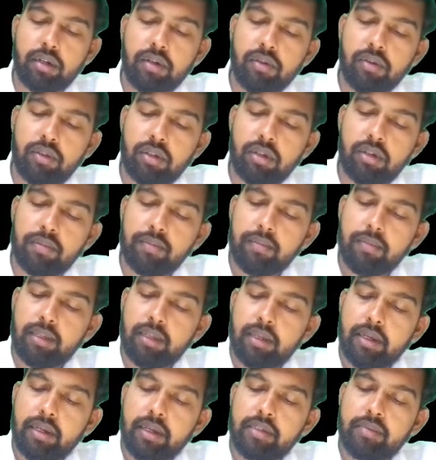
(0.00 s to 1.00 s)
on the
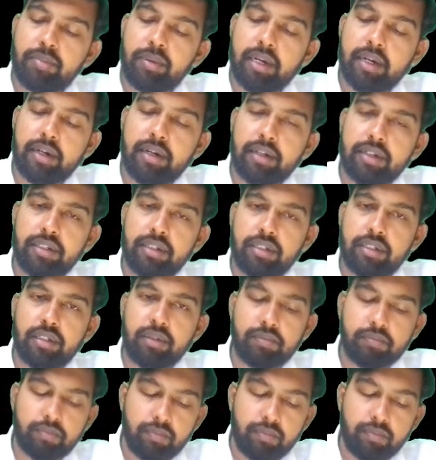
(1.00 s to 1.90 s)
respiratory system.